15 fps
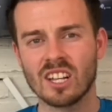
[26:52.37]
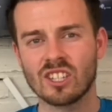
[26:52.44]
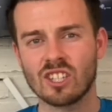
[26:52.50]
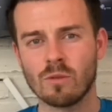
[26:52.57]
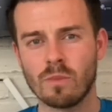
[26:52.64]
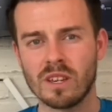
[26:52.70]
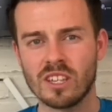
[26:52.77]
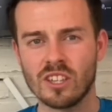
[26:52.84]
to
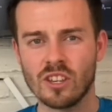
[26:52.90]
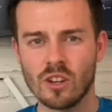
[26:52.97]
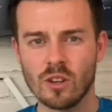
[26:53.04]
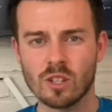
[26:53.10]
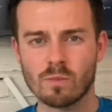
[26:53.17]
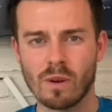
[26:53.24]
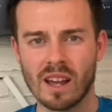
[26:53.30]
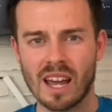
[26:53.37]
be
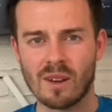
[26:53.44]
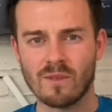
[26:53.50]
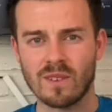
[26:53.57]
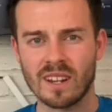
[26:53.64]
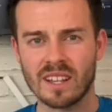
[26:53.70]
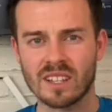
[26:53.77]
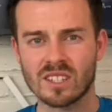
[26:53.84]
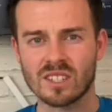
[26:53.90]
used by
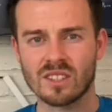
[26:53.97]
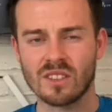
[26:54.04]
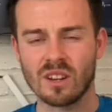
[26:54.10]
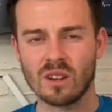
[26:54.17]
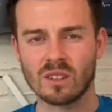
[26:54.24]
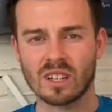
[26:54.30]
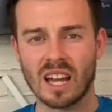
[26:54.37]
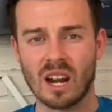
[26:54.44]
athletes
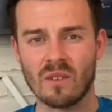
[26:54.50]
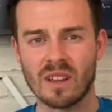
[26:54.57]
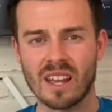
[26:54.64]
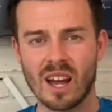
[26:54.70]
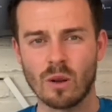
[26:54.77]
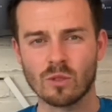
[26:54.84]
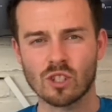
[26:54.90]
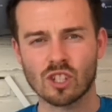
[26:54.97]
that carry
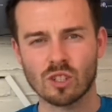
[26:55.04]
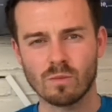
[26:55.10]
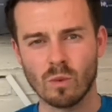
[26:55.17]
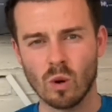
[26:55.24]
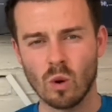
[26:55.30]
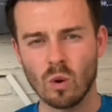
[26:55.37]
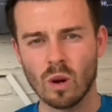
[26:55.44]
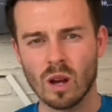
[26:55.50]
out
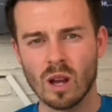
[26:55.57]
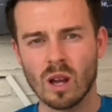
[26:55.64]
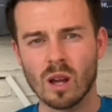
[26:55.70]
small,